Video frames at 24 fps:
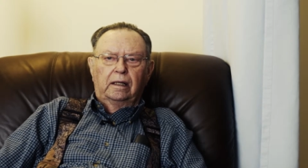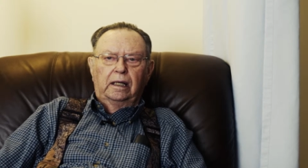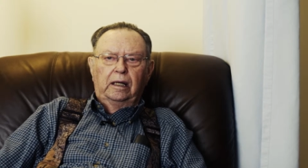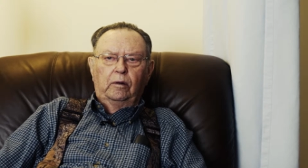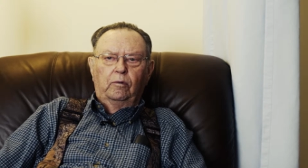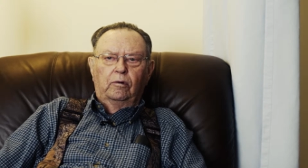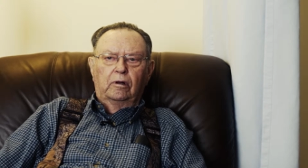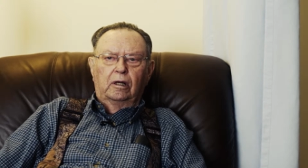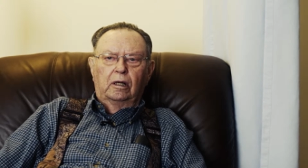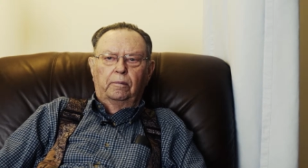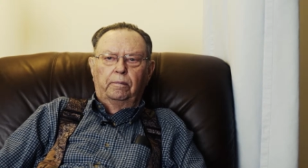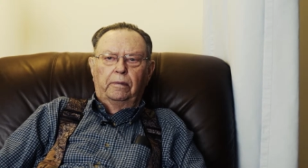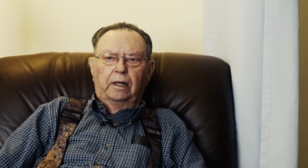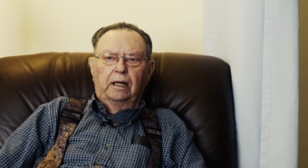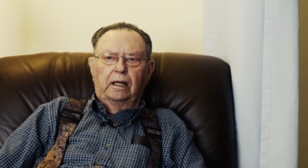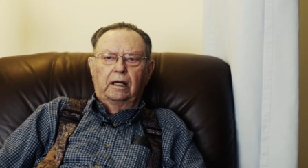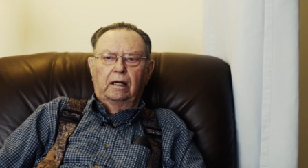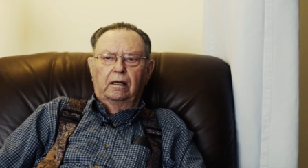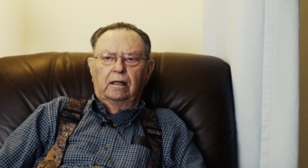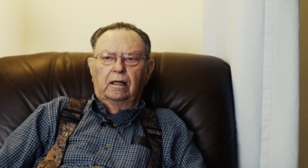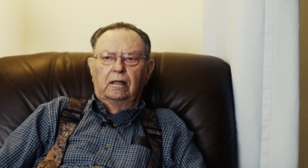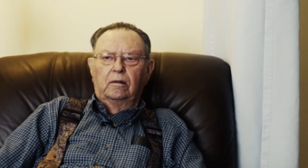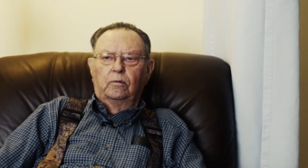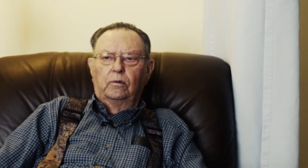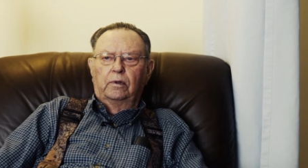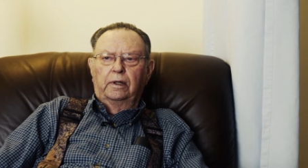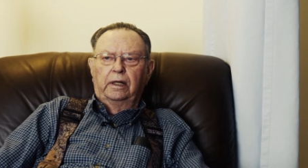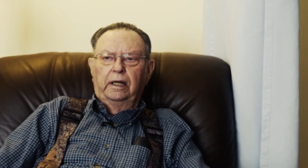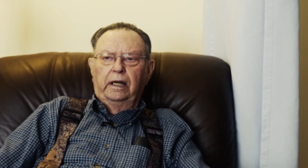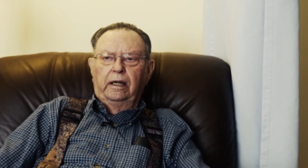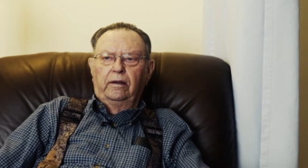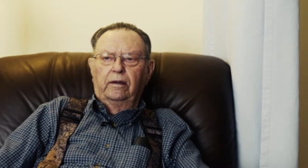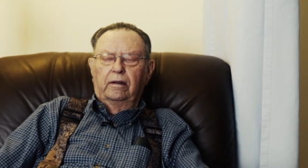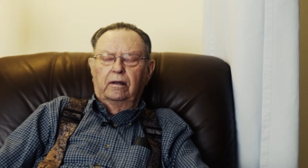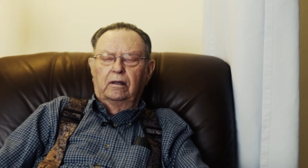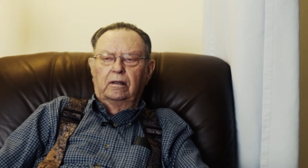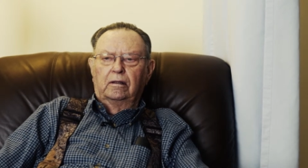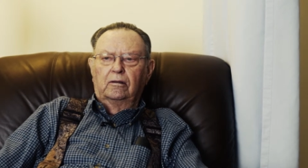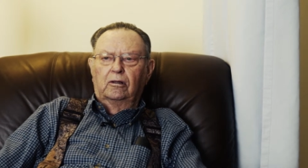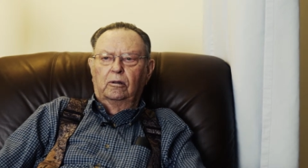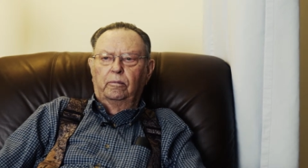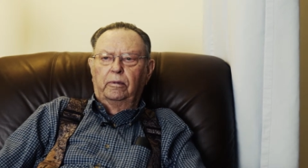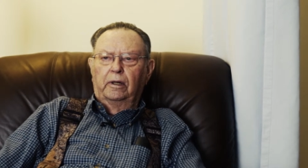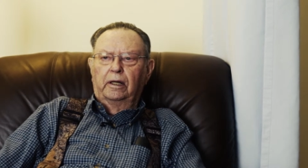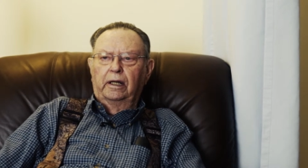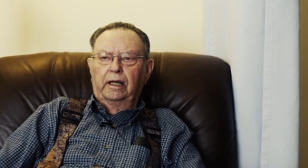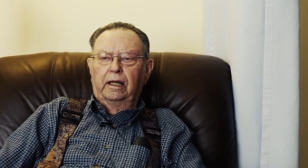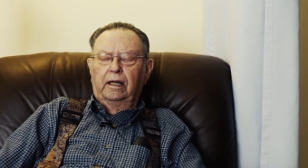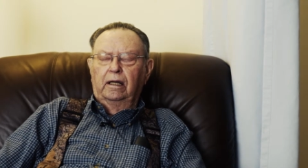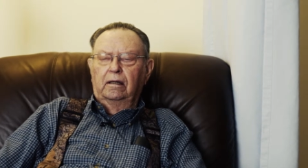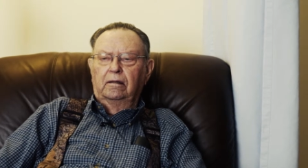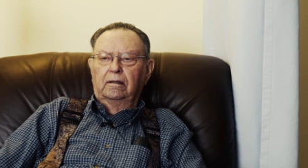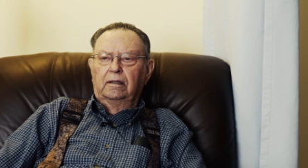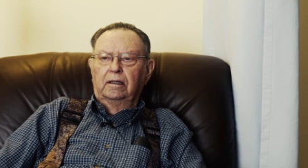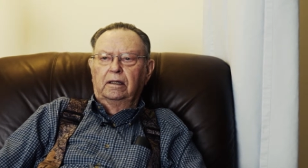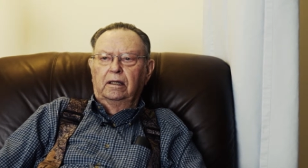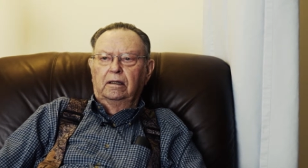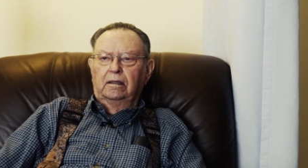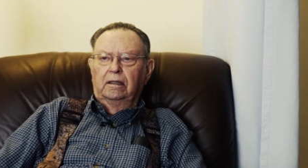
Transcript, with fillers: He went about it in a way that nobody